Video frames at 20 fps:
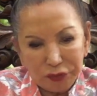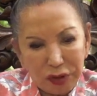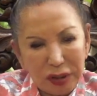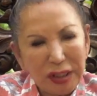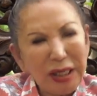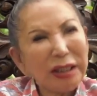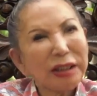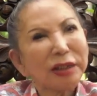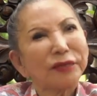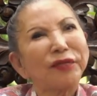For
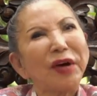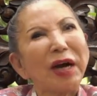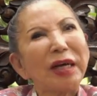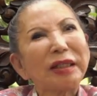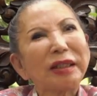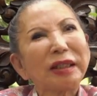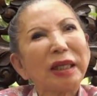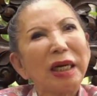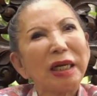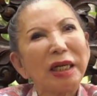this
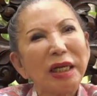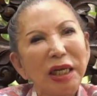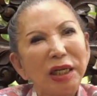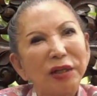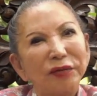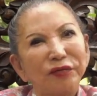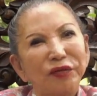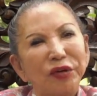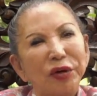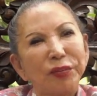vital
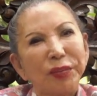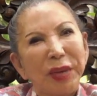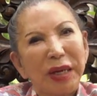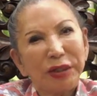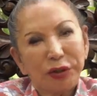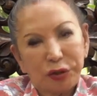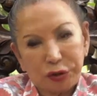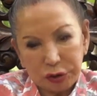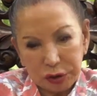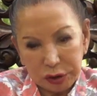
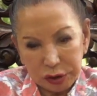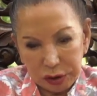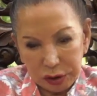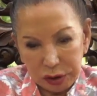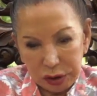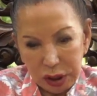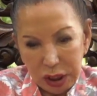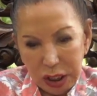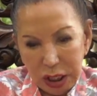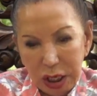
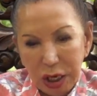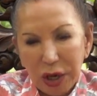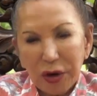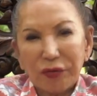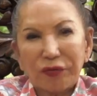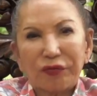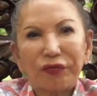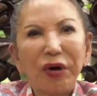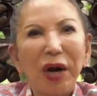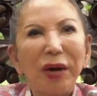information
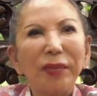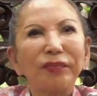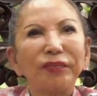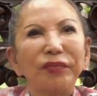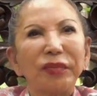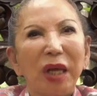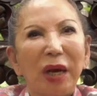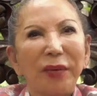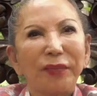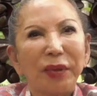
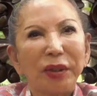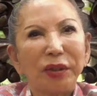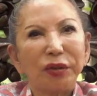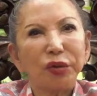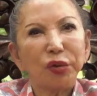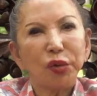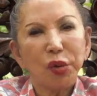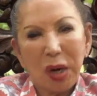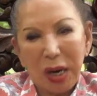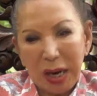from
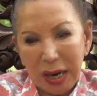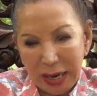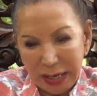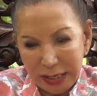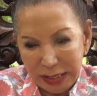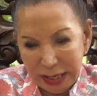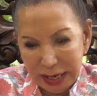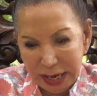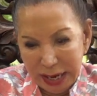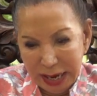
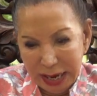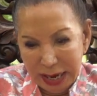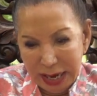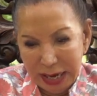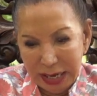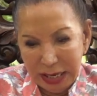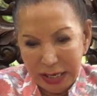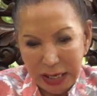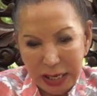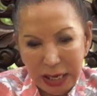
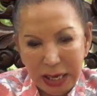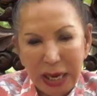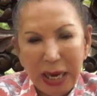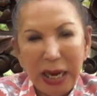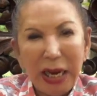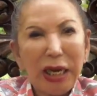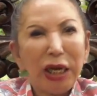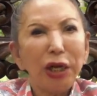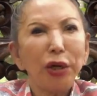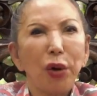WIA,
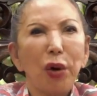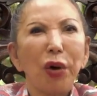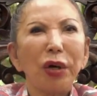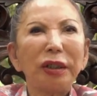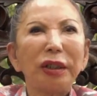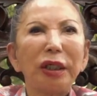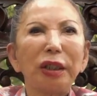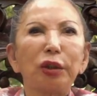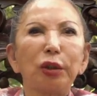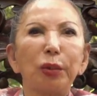in
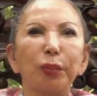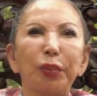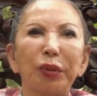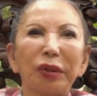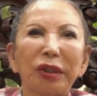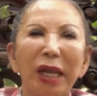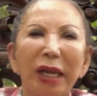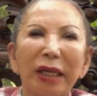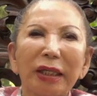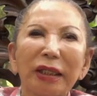order to
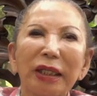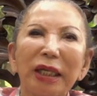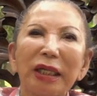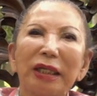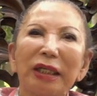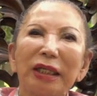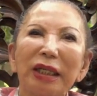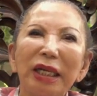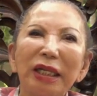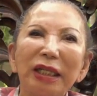protect the
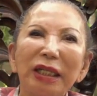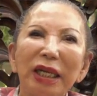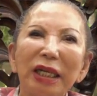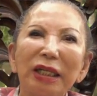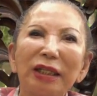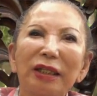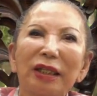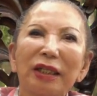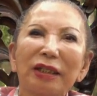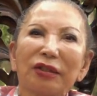green
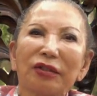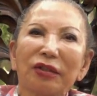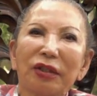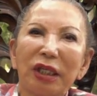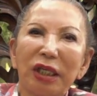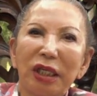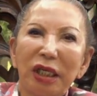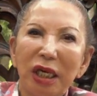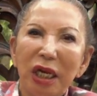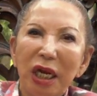
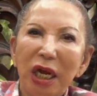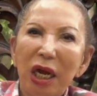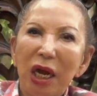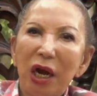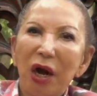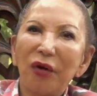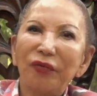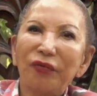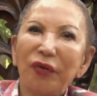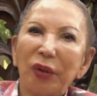industry
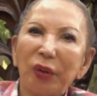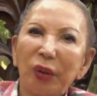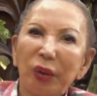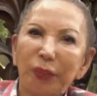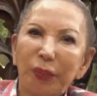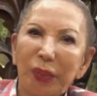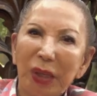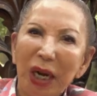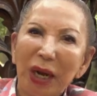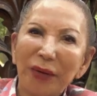of
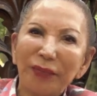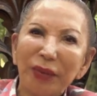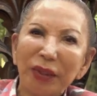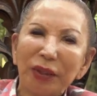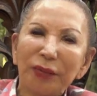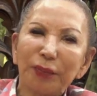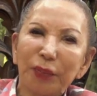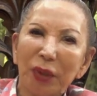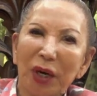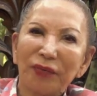our
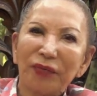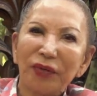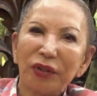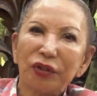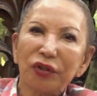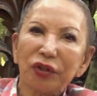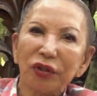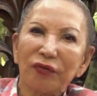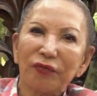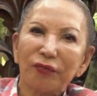beloved
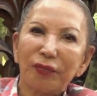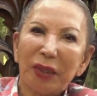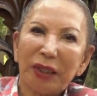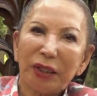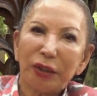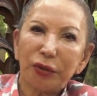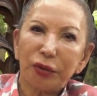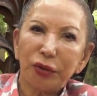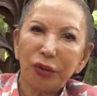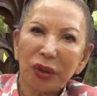province of
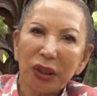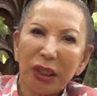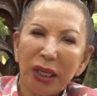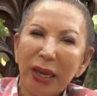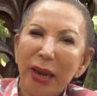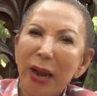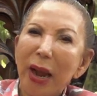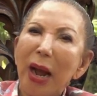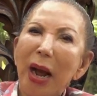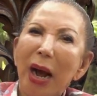
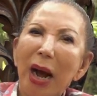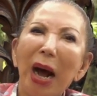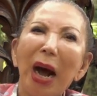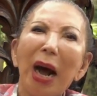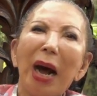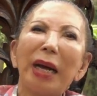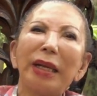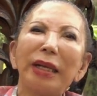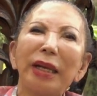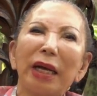Marinduque,
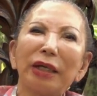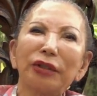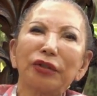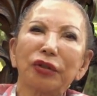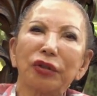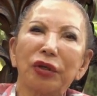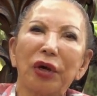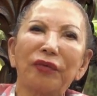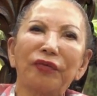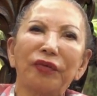I,
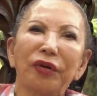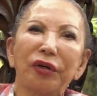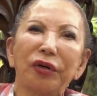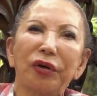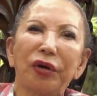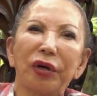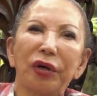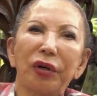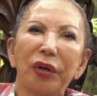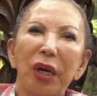as
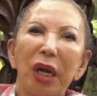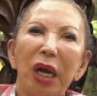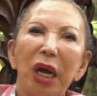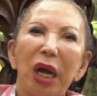governor,